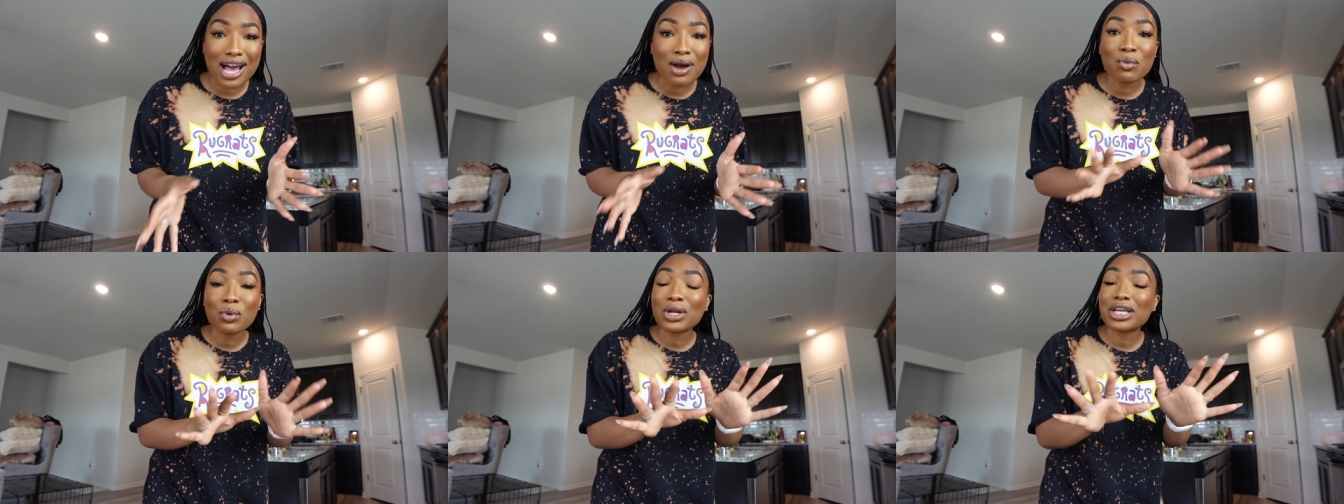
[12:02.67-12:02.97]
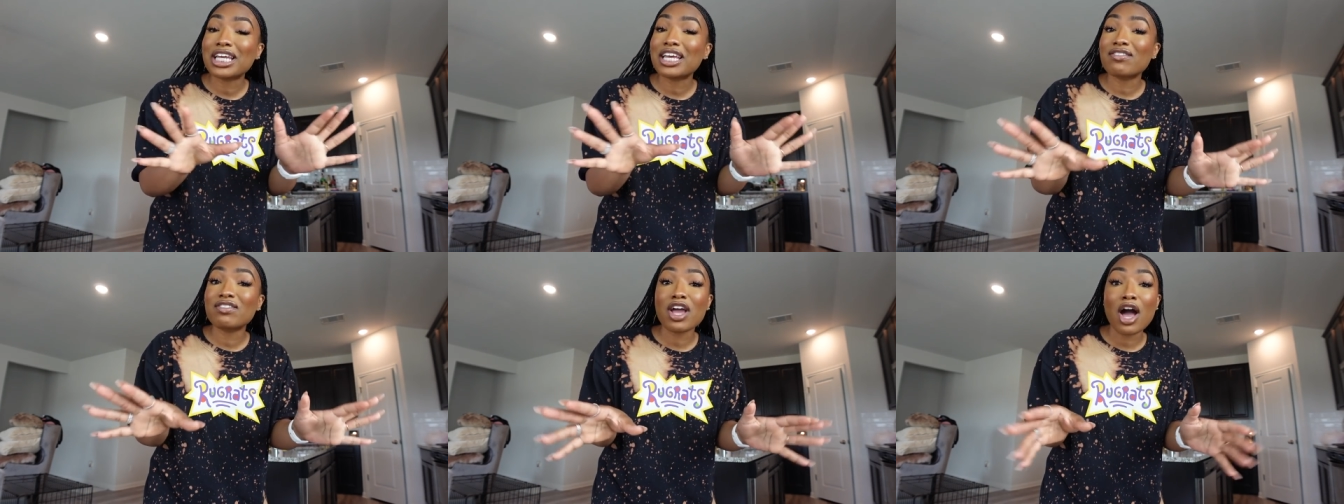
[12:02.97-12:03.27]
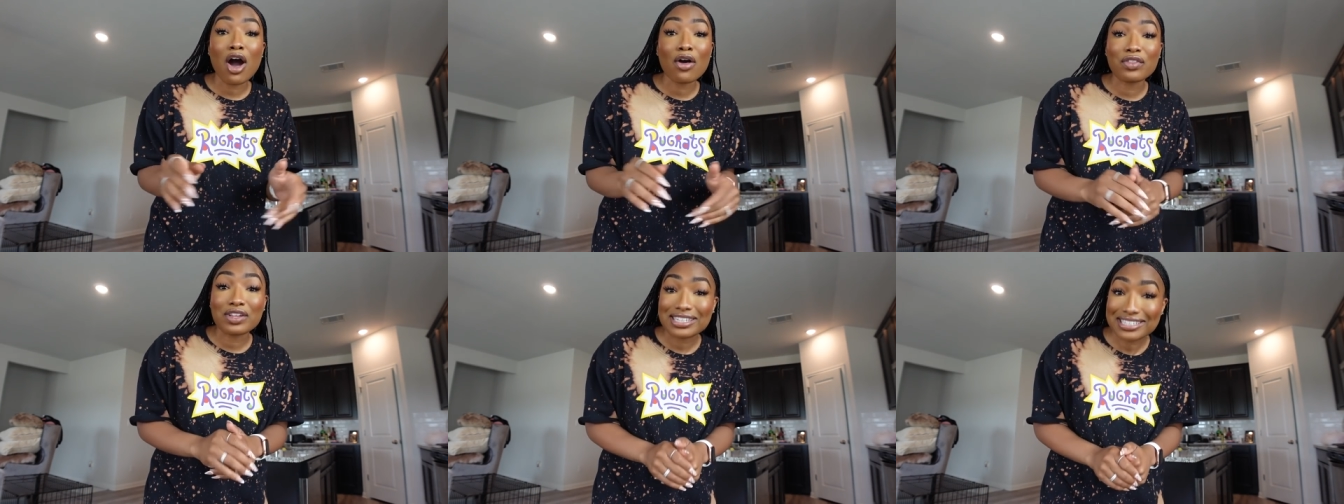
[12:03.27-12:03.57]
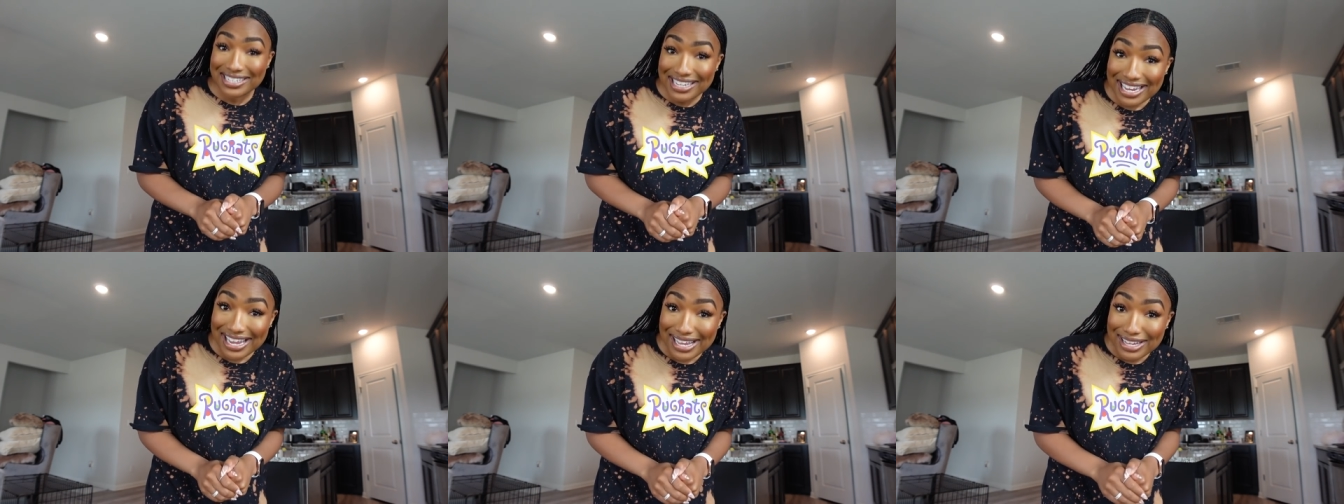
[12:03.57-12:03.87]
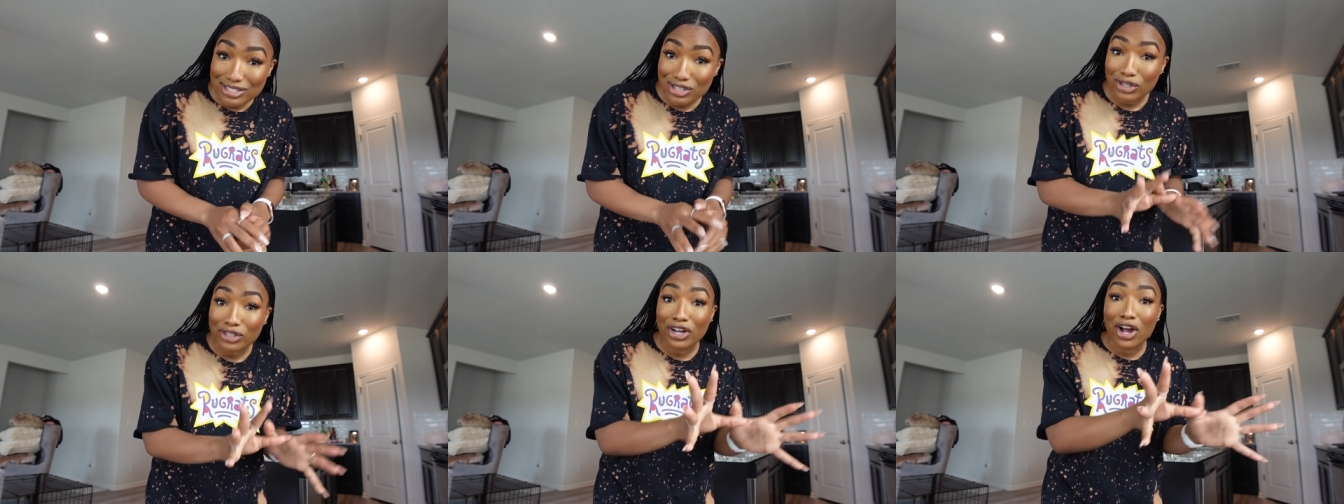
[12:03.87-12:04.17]
I want to give y'all the
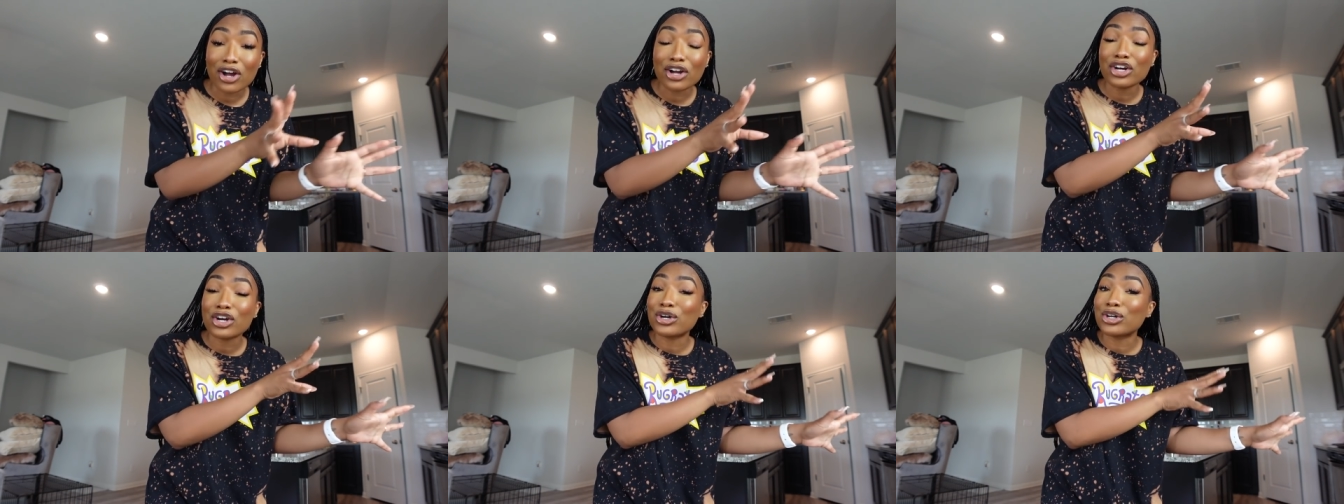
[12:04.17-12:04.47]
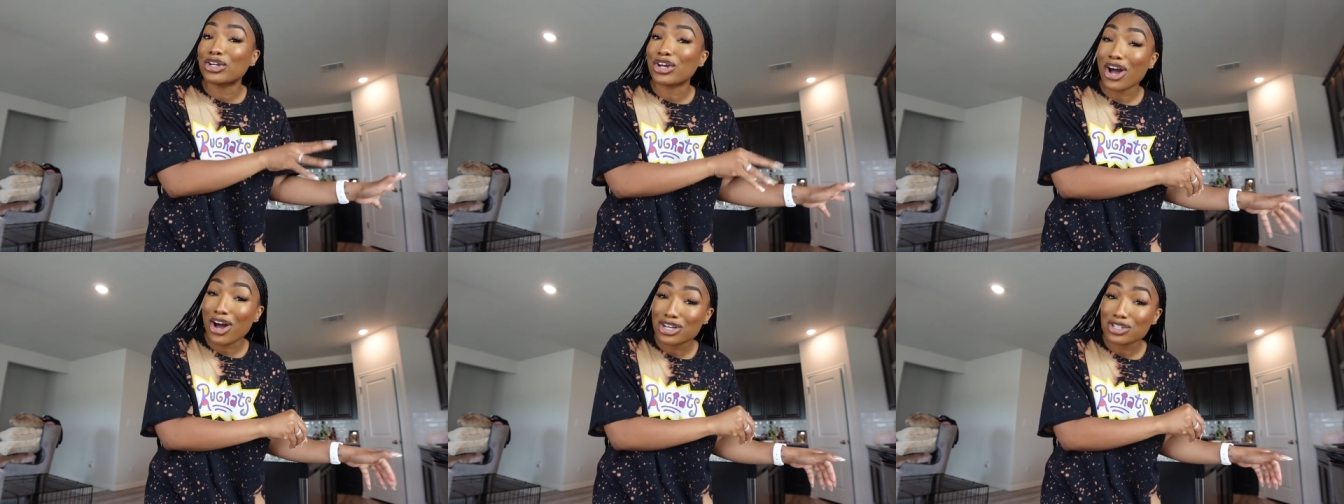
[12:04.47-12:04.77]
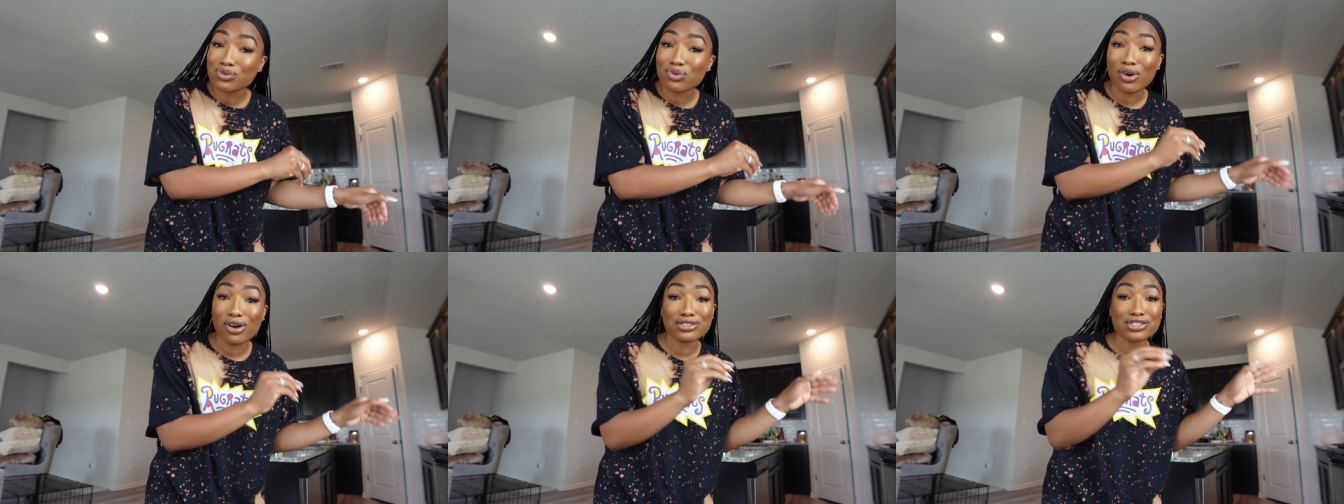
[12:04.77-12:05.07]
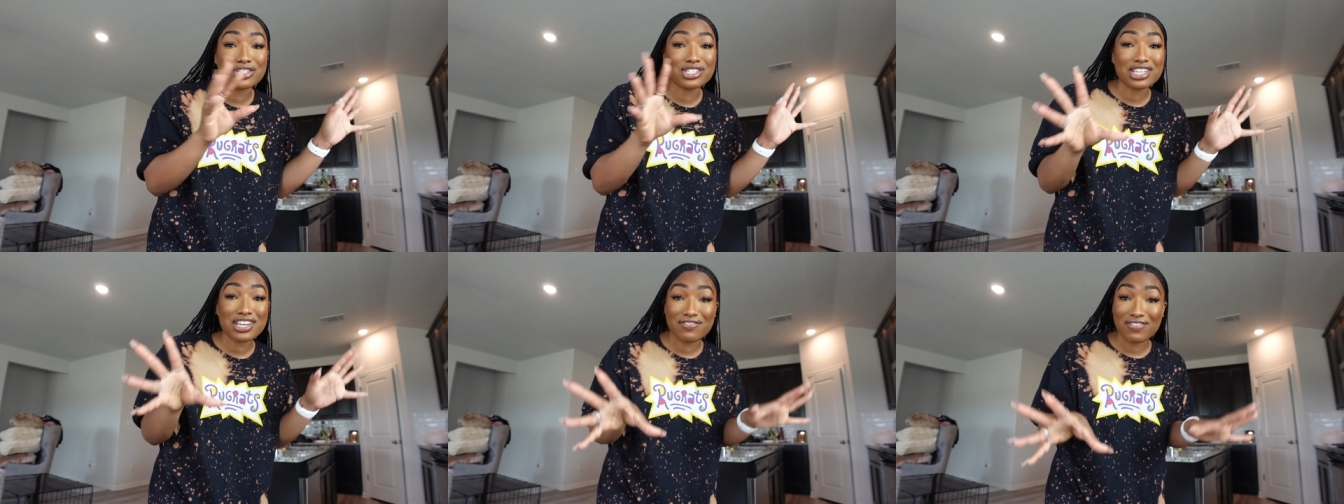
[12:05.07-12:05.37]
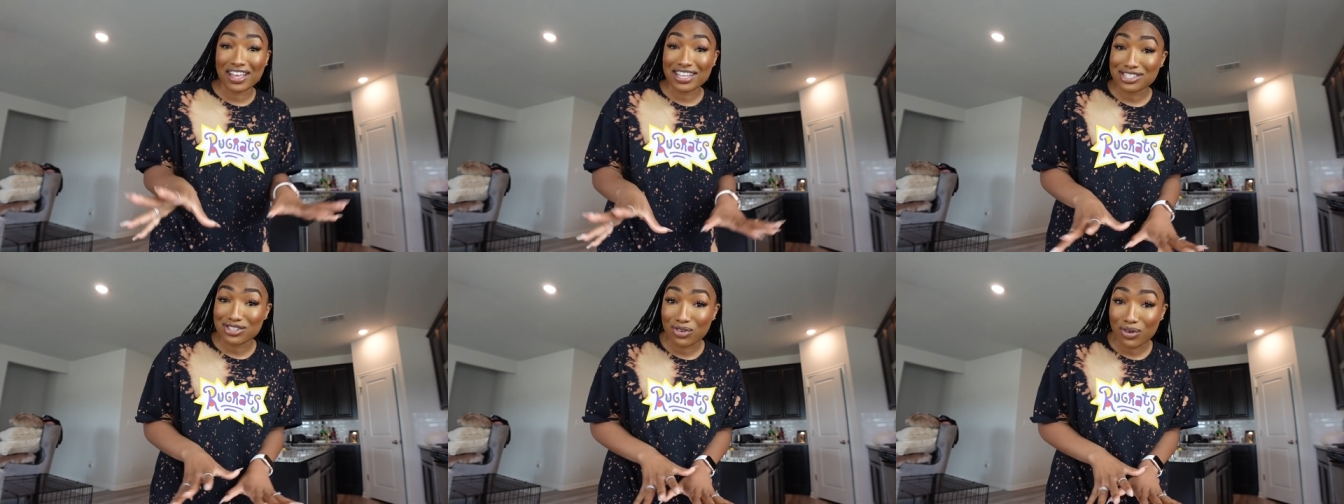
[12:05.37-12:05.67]
tea so y'all can go to y'all's Ross to see if
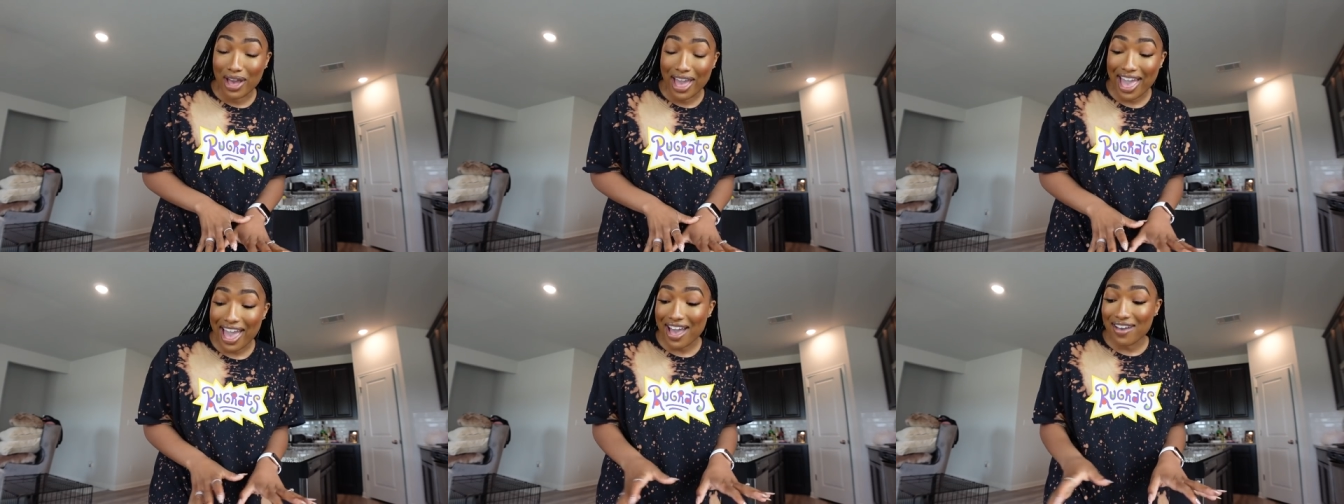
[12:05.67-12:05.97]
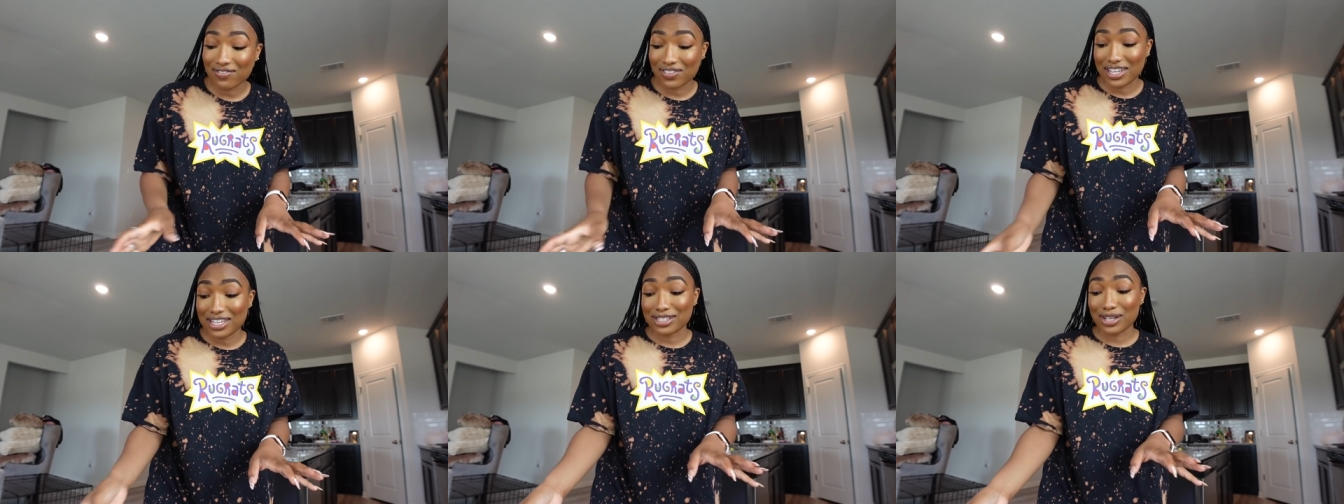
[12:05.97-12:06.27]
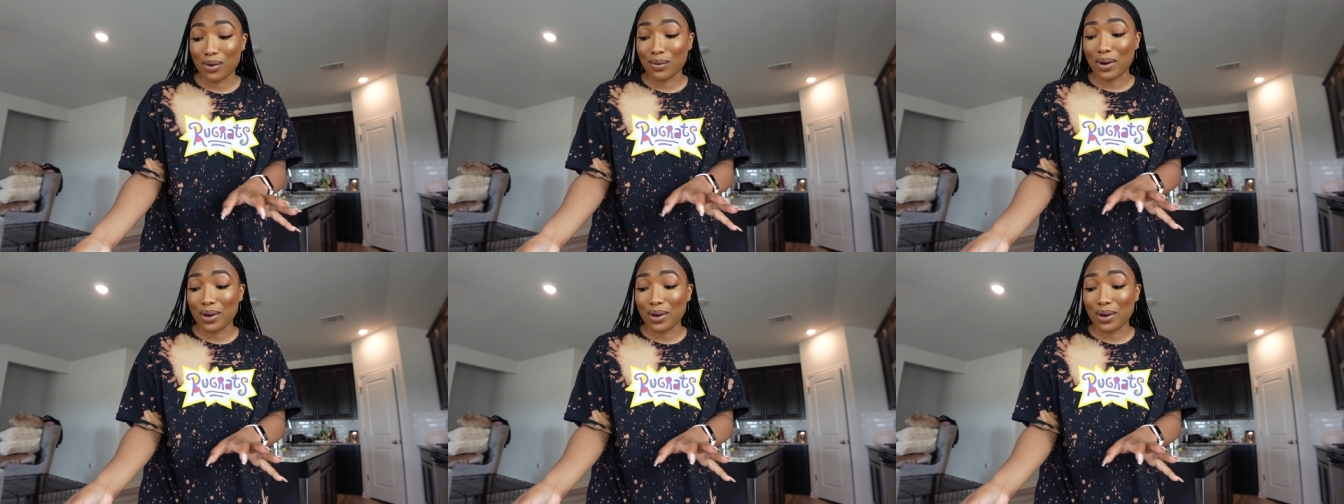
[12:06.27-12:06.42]
they still have these,